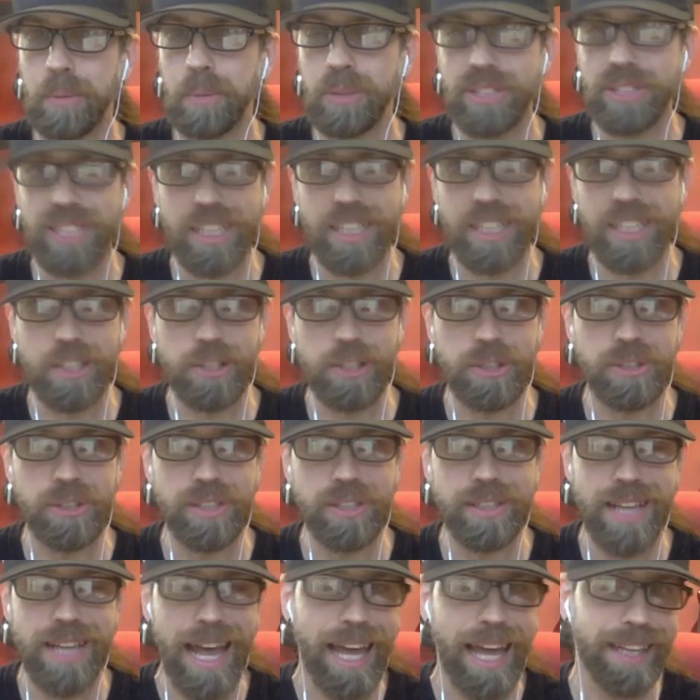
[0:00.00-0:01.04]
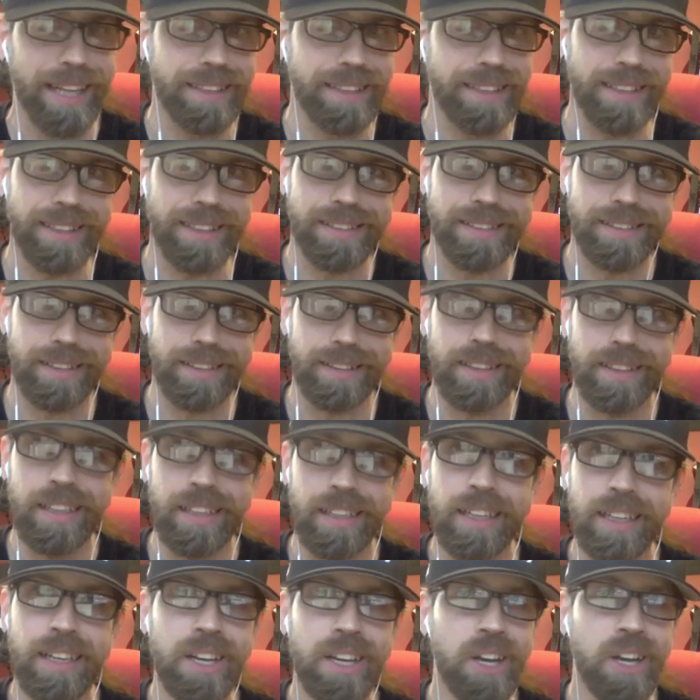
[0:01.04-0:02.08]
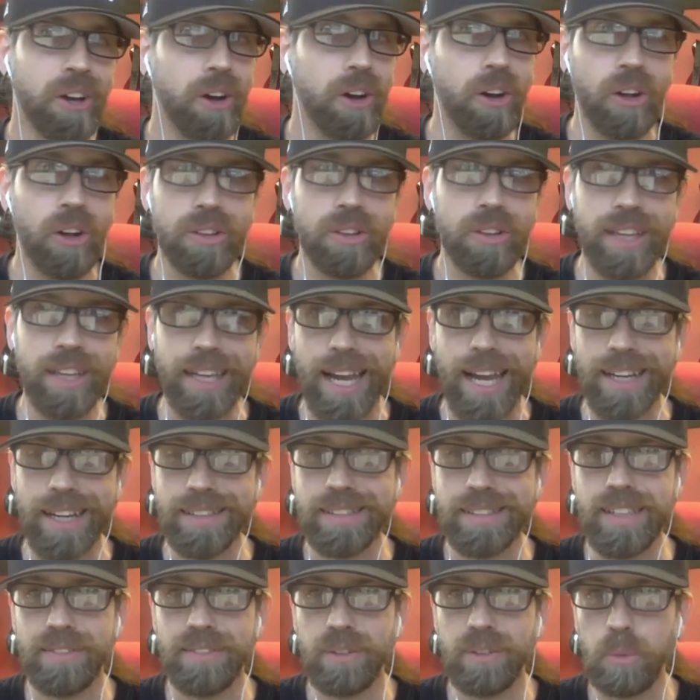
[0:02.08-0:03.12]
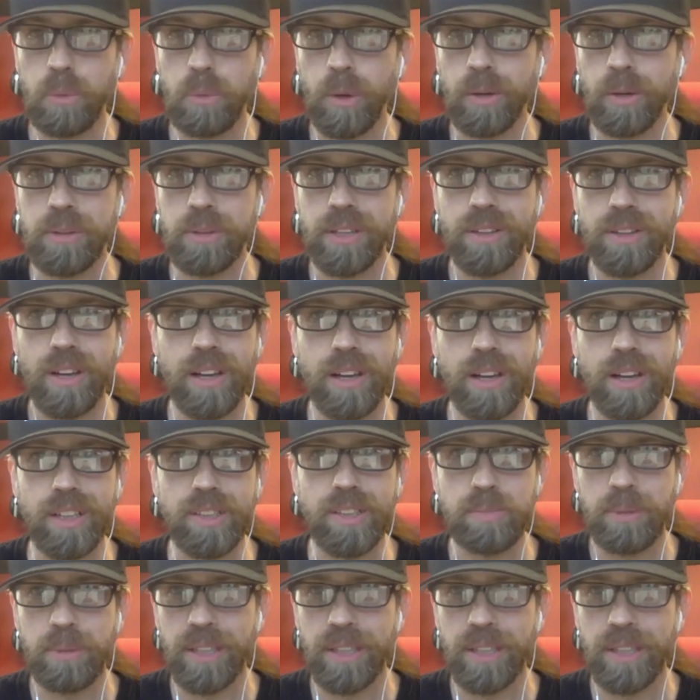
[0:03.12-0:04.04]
procedures and tactics and all that kind of stuff for working with the dogs.